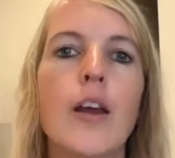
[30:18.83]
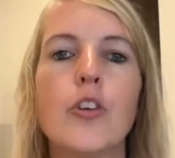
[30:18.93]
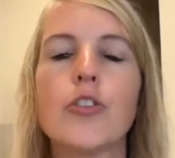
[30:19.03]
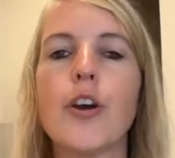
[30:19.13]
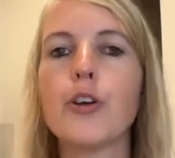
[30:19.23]

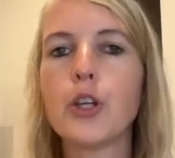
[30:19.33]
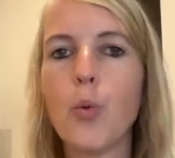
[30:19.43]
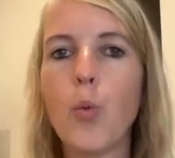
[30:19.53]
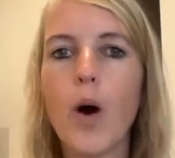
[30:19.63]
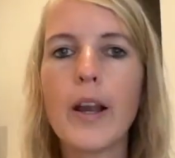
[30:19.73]
So you
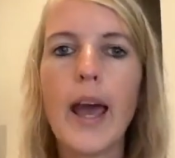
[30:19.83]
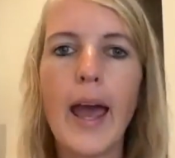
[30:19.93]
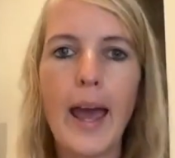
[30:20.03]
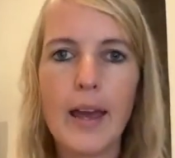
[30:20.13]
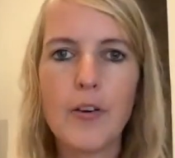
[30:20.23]
want to
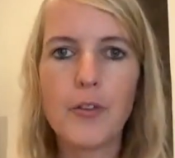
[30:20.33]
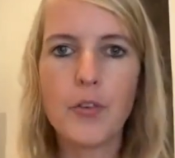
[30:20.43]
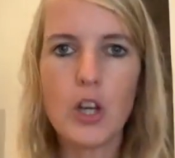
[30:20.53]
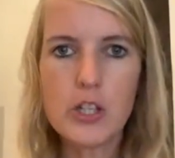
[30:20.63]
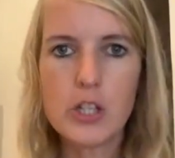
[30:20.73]
have
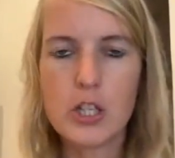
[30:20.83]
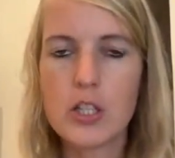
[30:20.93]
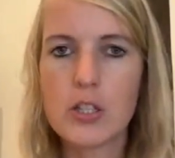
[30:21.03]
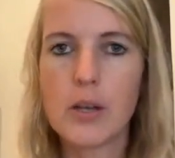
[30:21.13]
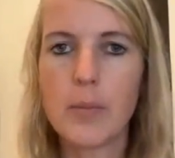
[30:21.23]
a
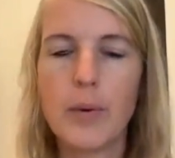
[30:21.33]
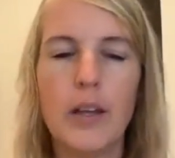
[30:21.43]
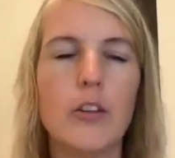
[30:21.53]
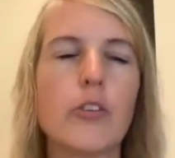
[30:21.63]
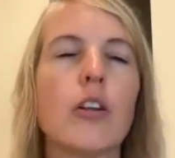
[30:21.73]
system, and
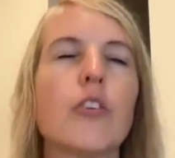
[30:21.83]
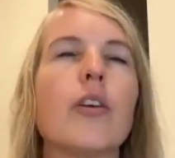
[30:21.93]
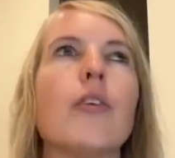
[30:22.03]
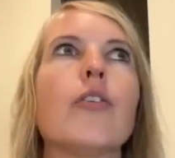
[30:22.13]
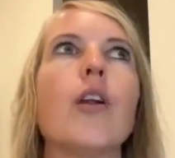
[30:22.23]
this is going to
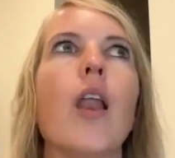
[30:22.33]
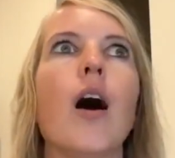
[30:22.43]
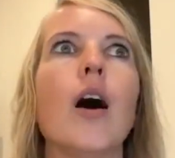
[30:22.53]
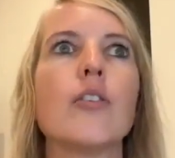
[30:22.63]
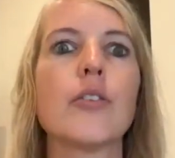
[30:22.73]
save you
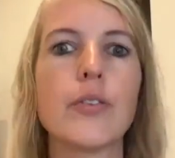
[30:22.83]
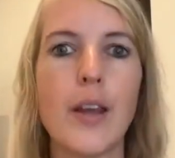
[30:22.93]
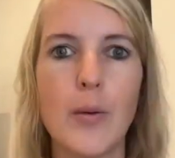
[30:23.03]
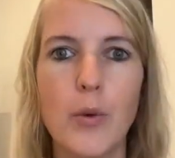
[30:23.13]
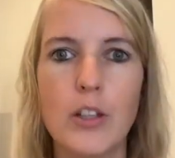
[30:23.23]
lots of
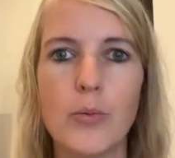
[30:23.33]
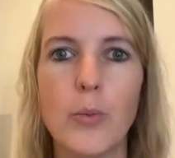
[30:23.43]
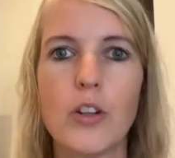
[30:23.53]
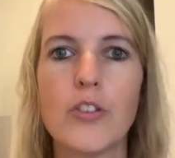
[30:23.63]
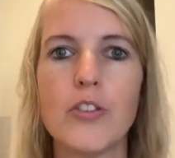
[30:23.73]
time
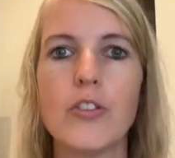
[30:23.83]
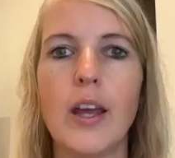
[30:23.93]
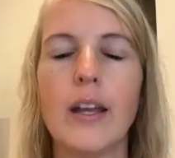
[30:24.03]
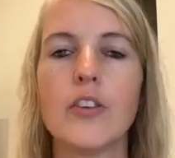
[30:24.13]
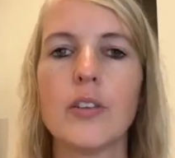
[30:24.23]
once
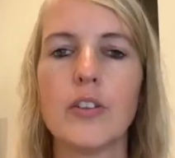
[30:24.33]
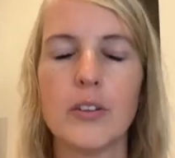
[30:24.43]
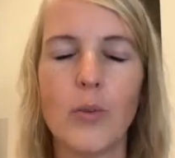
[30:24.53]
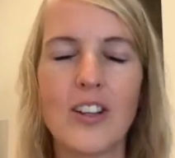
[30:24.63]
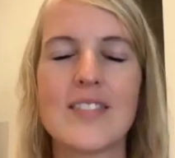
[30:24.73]

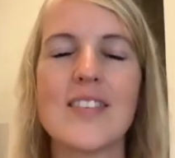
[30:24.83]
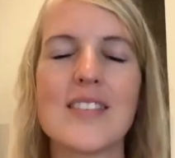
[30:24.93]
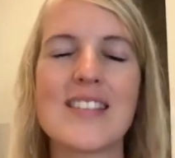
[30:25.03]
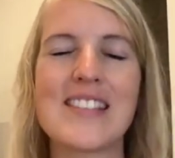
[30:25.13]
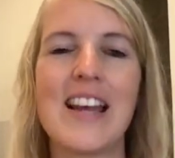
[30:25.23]
this
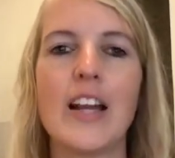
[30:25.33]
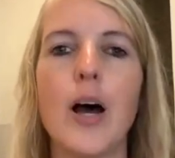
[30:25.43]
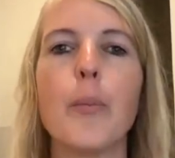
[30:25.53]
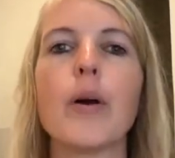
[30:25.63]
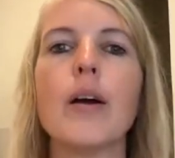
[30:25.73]
is set
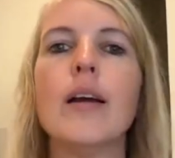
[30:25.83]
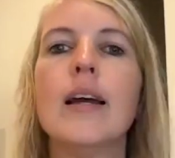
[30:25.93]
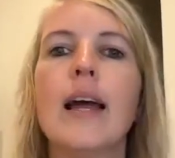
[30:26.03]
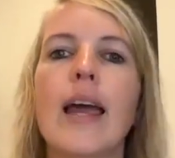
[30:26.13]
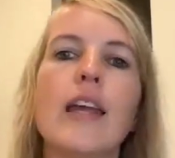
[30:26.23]
up,
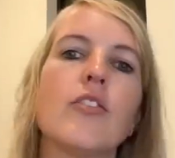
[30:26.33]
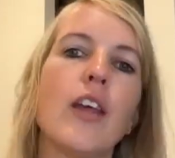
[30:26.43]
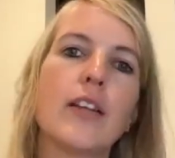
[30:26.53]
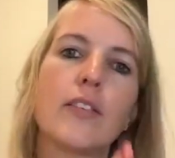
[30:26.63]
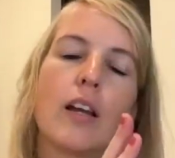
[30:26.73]
is
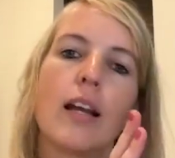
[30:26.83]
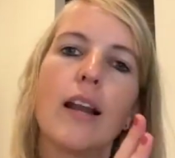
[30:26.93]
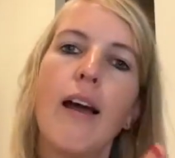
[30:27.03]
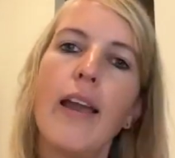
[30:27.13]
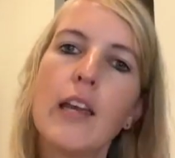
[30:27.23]

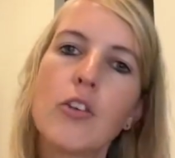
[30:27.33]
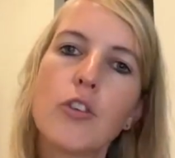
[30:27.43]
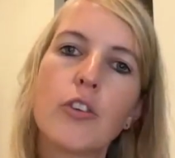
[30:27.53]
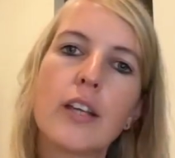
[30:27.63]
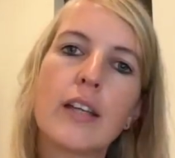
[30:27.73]

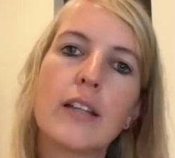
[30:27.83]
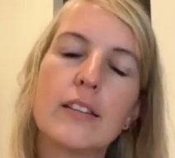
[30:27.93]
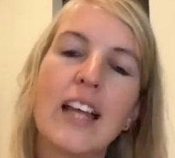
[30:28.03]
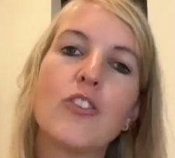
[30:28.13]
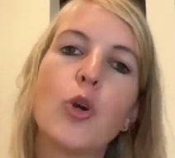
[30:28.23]

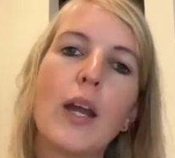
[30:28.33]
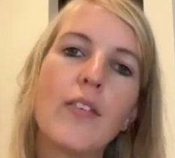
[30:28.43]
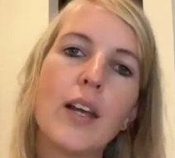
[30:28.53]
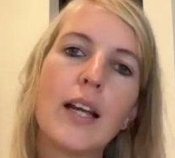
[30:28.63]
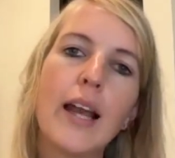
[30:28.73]
that you can
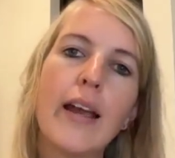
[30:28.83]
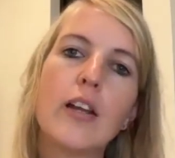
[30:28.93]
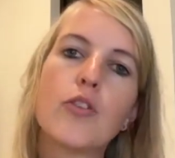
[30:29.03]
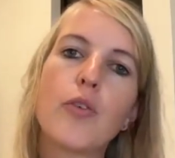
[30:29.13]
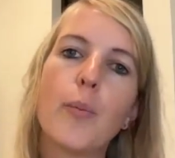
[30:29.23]
take
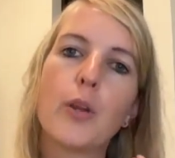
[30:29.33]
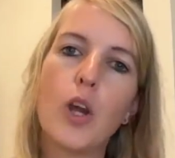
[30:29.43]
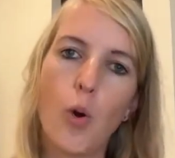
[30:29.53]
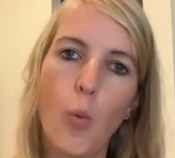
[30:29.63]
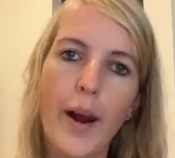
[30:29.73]
clients from the
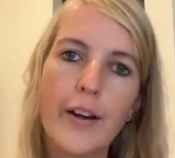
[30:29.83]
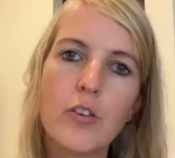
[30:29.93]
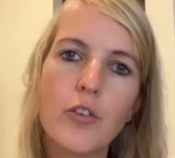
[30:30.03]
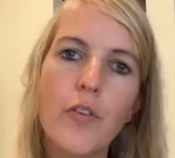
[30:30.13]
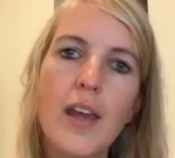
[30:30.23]

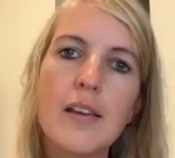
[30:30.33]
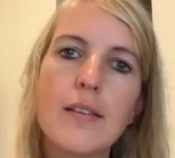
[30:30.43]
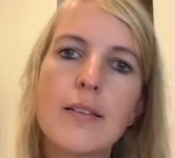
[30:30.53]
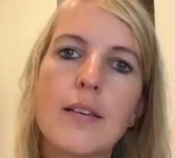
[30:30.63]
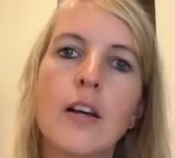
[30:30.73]
awareness
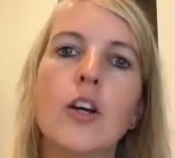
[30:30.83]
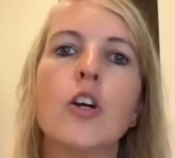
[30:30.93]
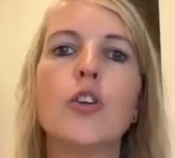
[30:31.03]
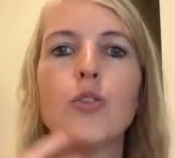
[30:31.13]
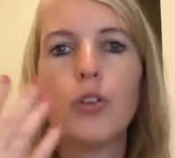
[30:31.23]
phase
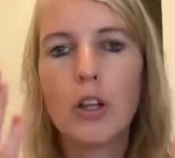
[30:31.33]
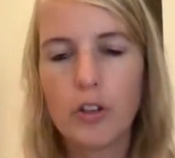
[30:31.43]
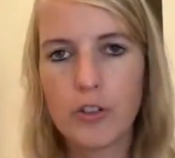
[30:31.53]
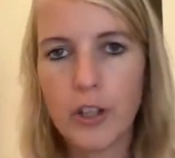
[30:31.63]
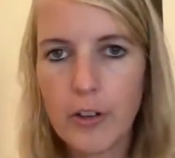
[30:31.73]
to the
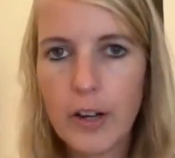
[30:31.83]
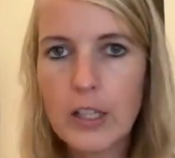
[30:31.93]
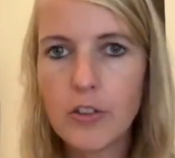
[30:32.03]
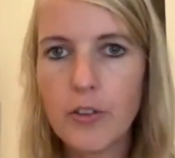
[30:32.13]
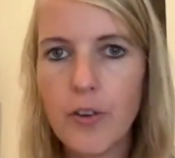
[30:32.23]

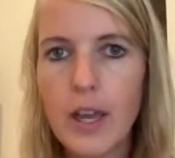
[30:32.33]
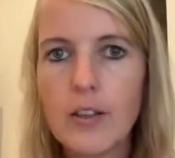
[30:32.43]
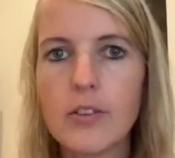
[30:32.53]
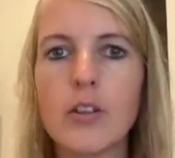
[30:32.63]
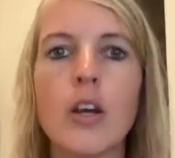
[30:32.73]
consideration
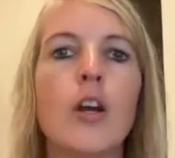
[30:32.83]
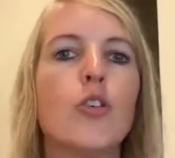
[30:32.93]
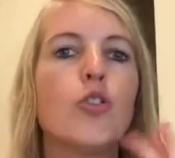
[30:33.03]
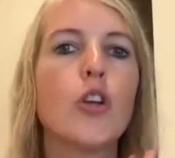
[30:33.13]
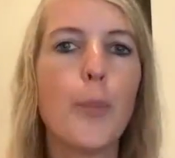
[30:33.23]
phase
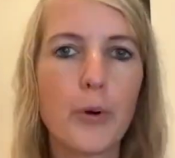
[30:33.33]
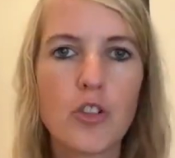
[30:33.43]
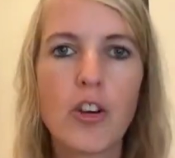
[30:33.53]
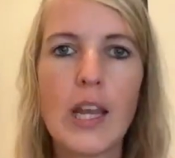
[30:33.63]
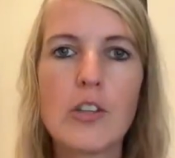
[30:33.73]
to the
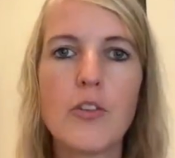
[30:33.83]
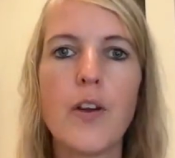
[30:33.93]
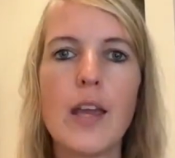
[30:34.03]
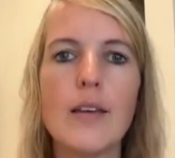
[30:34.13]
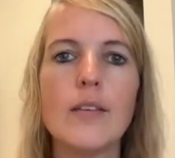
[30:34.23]
purchase
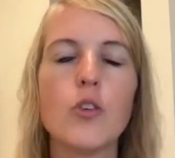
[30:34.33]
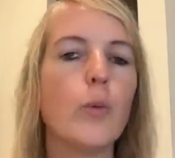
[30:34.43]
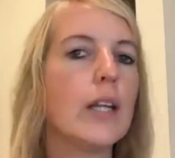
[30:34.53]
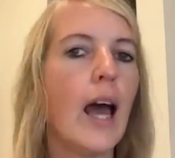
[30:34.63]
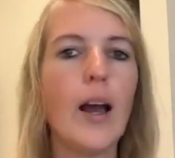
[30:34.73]
phase
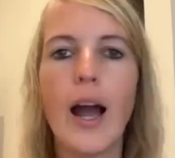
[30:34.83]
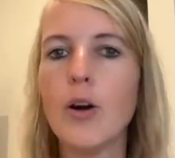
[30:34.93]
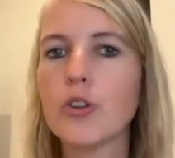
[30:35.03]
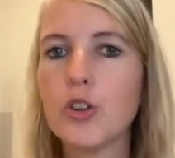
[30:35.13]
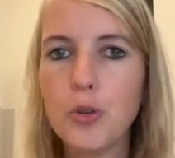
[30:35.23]

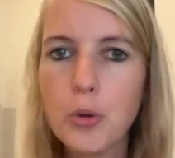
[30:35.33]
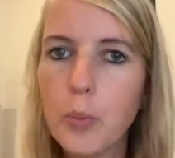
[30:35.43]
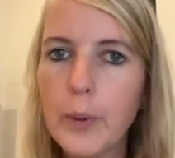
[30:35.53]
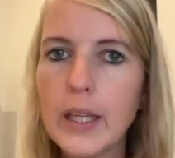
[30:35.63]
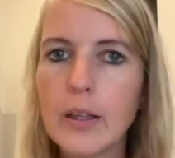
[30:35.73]
without you
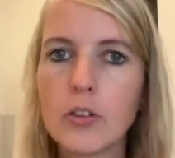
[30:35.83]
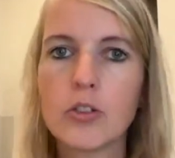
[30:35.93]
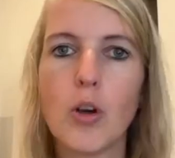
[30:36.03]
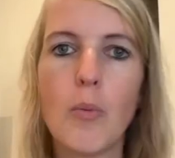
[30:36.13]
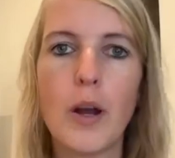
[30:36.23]
being
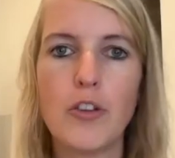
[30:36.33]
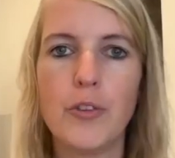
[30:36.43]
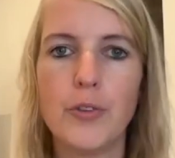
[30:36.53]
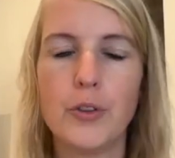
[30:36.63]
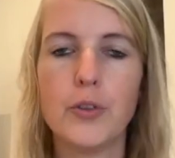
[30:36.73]
so much
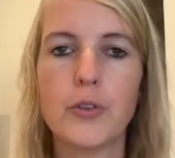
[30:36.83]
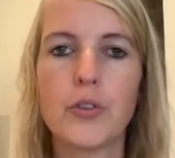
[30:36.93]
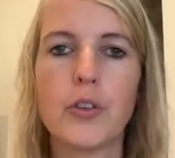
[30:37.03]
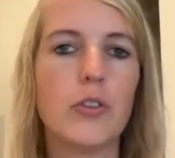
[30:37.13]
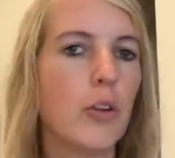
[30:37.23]
involved.
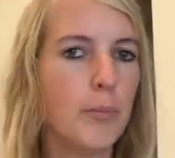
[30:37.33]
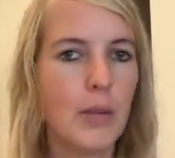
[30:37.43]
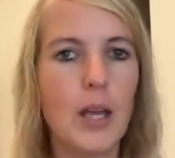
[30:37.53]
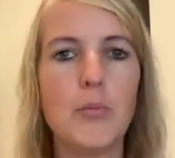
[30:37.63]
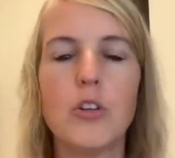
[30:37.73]

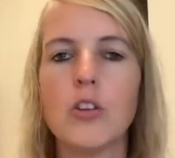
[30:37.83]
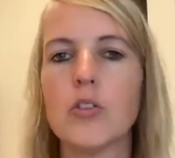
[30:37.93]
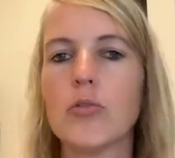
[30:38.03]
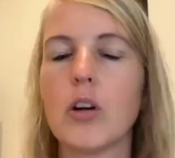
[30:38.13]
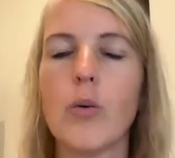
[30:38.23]
Sometimes it
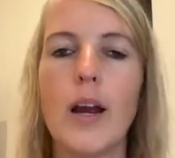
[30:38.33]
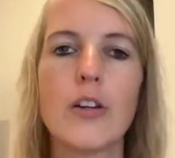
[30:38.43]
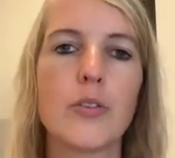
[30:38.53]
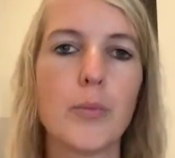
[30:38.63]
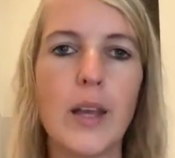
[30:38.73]
requires
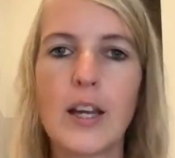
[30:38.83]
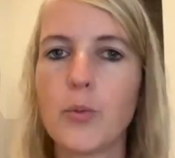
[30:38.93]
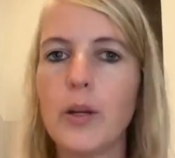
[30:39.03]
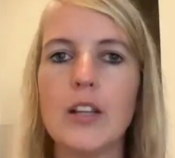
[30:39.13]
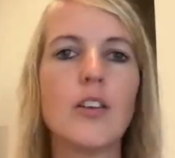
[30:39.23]
some text,
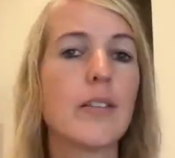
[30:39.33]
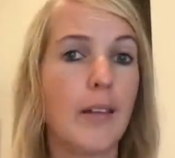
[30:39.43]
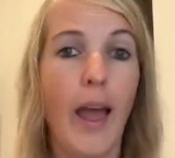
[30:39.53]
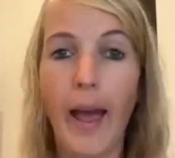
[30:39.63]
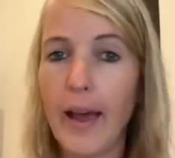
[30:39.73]
but it doesn't
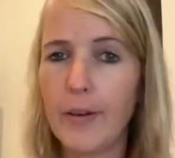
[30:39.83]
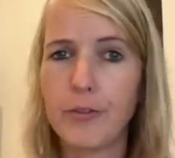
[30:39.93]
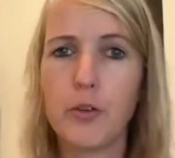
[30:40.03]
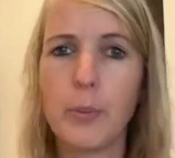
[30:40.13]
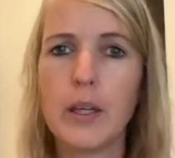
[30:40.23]
have
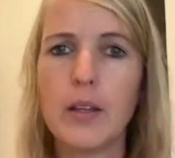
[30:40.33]
to be.